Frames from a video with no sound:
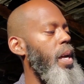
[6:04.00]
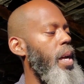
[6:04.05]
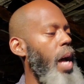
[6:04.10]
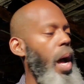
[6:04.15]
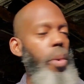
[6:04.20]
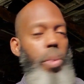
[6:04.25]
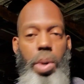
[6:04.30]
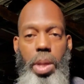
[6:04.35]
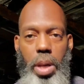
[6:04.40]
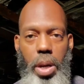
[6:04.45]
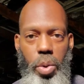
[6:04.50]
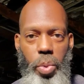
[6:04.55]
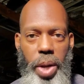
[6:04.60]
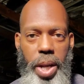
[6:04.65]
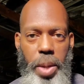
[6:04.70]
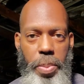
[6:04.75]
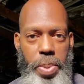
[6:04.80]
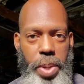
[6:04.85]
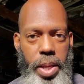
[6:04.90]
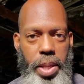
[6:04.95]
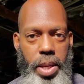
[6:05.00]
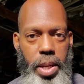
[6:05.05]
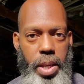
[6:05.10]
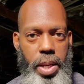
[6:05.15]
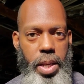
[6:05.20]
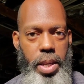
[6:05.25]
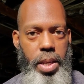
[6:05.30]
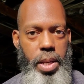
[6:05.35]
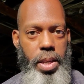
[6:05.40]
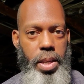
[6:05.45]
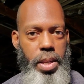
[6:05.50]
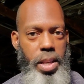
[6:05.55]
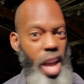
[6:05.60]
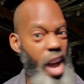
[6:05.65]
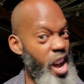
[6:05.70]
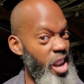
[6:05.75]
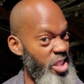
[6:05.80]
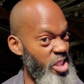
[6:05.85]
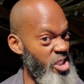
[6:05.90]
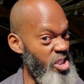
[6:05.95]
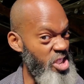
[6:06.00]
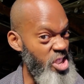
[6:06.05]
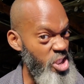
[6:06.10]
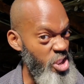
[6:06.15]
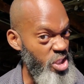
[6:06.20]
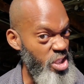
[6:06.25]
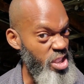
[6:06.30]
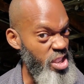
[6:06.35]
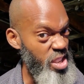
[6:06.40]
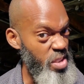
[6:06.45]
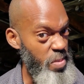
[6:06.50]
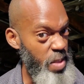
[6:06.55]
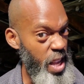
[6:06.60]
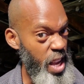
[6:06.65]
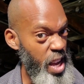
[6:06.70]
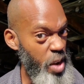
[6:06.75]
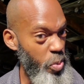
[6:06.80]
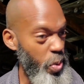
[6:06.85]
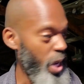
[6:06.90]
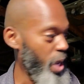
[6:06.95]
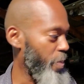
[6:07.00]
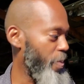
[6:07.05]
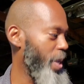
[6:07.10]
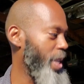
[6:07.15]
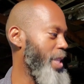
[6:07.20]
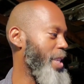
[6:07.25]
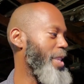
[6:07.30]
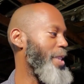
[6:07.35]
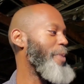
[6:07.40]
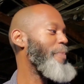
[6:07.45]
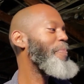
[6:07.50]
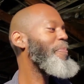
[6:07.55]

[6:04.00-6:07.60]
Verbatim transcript: I went on Wikipedia, y'all know YouTube love Wikipedia.